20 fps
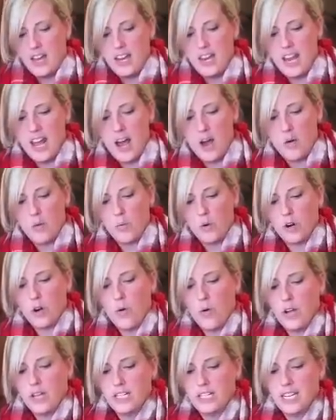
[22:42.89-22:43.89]
Now we're
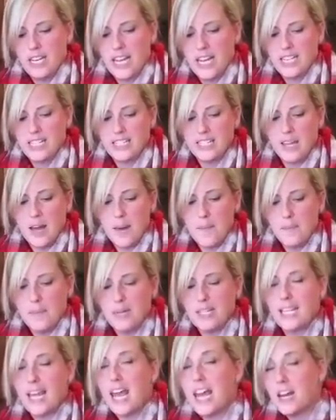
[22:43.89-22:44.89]
going to need some
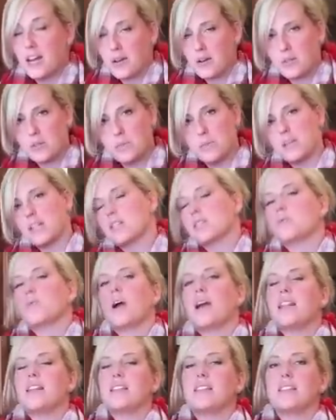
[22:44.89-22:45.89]
potatoes because,
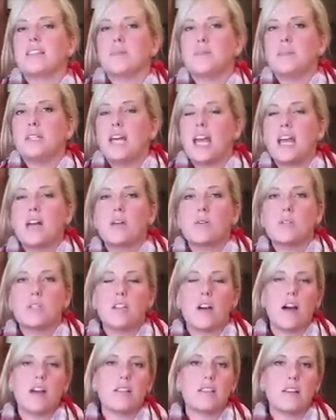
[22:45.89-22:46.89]
right, this is a potato
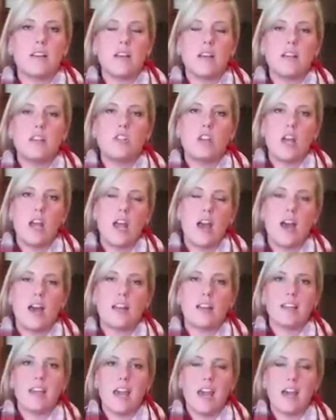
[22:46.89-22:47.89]
sausage
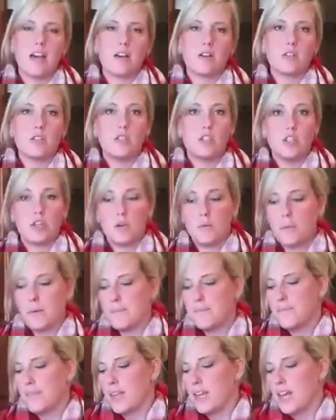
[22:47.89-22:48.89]
and kale soup.
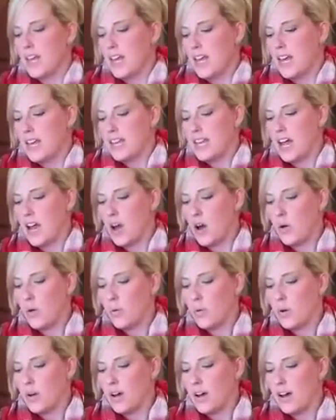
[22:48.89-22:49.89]

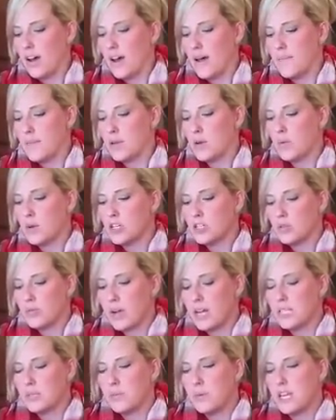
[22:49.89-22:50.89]
Now, the original
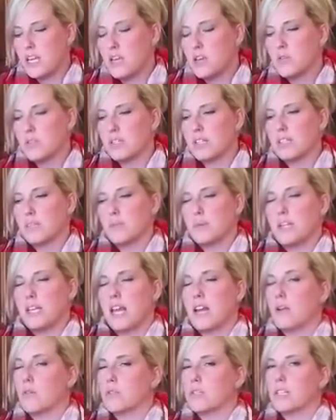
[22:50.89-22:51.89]
recipe uses
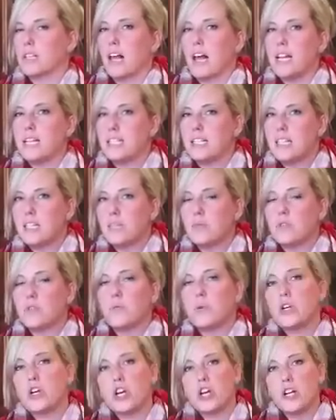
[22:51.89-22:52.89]
potato slices,
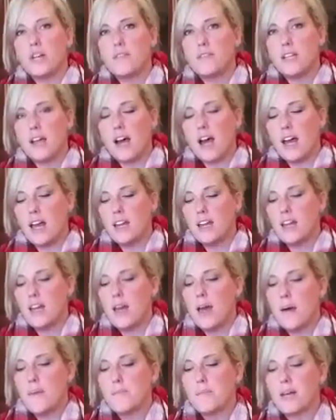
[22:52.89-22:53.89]
which we could have done,
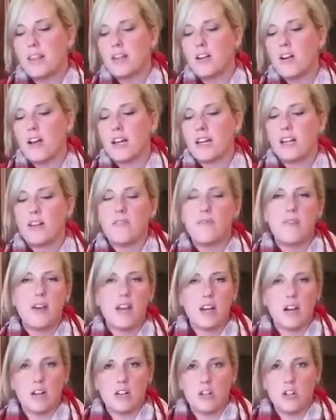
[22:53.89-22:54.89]
but they're not going to
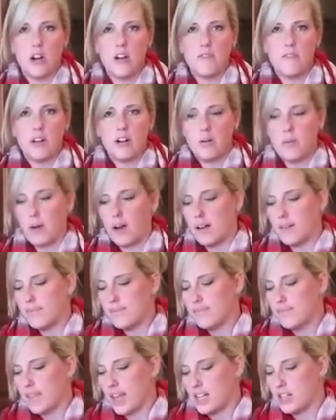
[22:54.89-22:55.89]
fit in our jar very
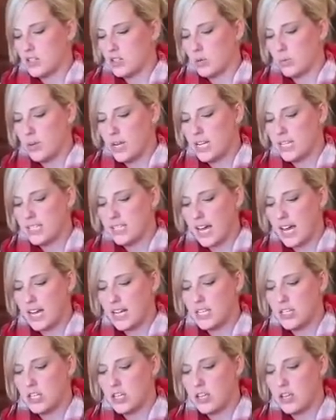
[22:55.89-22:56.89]
well. And so we
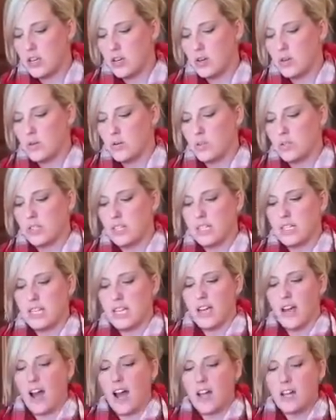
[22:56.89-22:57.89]
decided to use the
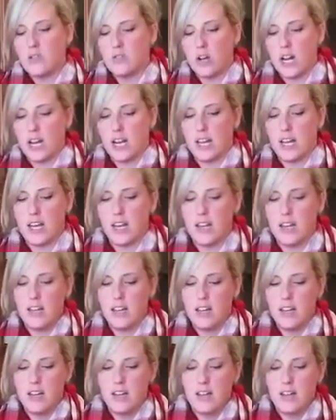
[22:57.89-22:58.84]
dehydrated